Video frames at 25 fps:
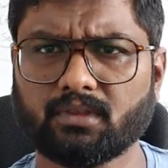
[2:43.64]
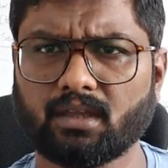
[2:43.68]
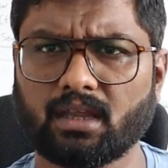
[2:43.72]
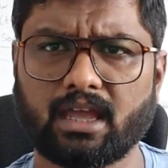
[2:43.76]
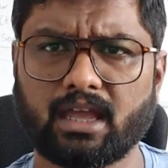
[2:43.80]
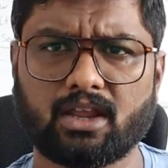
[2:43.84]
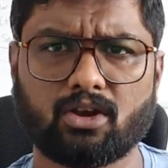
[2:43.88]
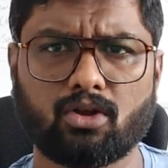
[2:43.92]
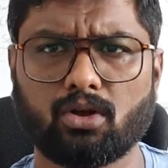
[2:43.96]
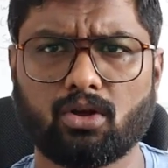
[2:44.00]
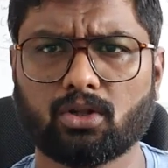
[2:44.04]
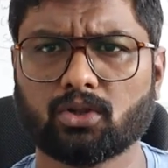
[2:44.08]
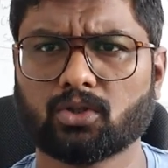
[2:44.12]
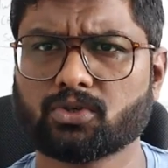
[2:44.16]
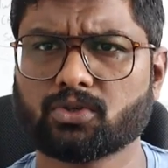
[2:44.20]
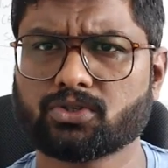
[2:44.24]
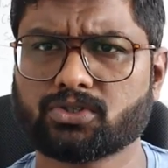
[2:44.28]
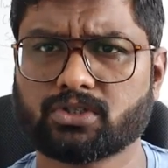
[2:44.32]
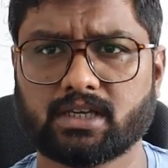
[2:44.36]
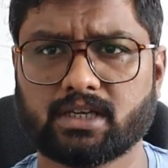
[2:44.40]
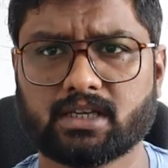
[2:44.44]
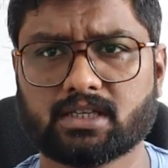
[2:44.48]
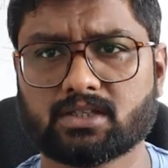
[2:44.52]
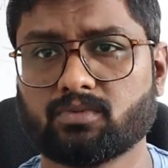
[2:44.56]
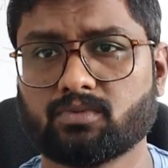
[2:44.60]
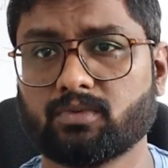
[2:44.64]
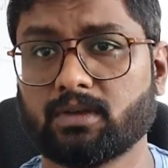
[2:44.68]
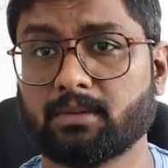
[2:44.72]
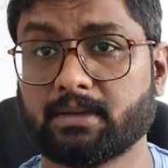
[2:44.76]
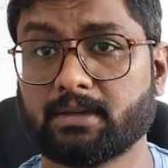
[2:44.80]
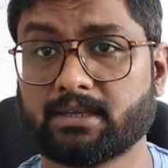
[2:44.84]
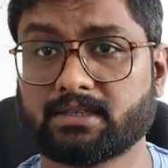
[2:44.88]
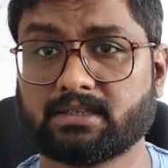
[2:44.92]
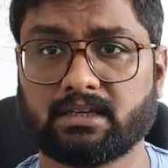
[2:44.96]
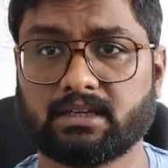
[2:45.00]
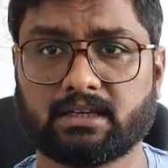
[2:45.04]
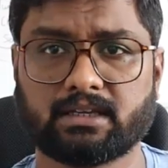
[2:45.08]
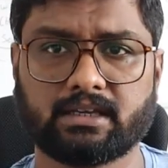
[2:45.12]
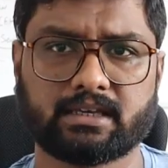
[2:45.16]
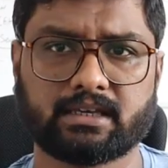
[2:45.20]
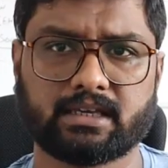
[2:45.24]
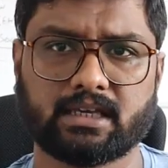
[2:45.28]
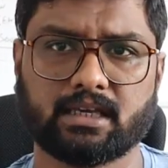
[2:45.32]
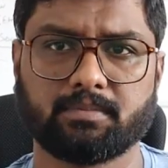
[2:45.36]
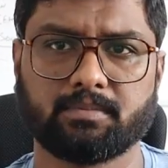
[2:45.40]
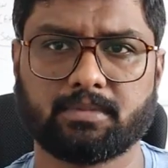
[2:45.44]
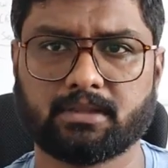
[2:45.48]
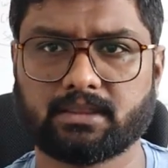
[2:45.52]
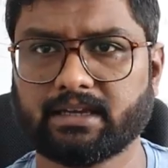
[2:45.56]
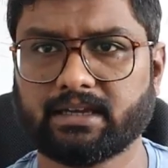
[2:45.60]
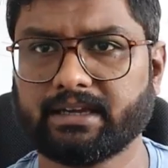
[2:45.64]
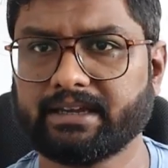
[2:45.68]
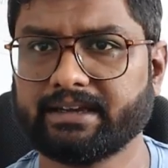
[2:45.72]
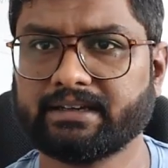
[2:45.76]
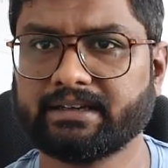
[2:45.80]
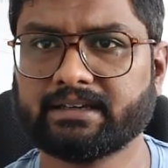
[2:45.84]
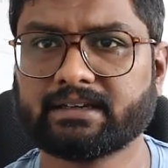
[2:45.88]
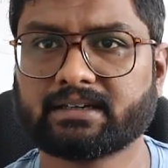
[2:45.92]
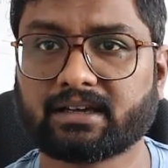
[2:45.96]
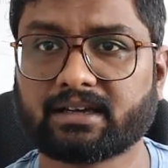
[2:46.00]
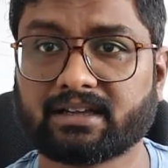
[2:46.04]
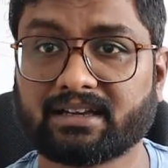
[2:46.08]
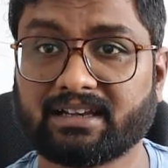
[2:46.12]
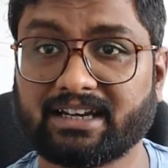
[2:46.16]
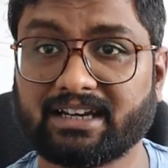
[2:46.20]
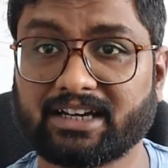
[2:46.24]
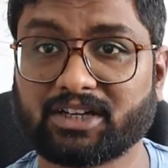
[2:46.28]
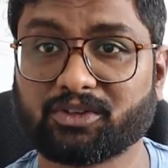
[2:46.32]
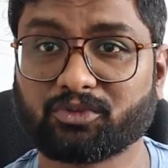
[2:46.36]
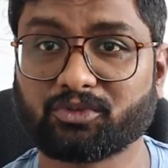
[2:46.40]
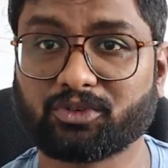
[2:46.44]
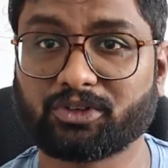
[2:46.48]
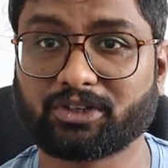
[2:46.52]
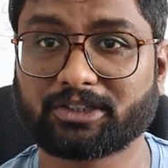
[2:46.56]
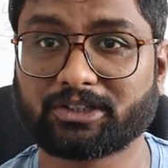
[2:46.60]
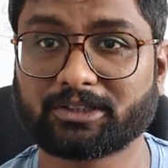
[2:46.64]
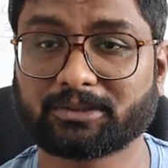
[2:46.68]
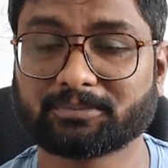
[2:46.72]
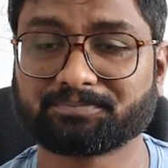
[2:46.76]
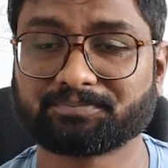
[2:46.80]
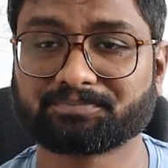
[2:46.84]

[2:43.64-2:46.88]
and all those things we basically keep in the internal network.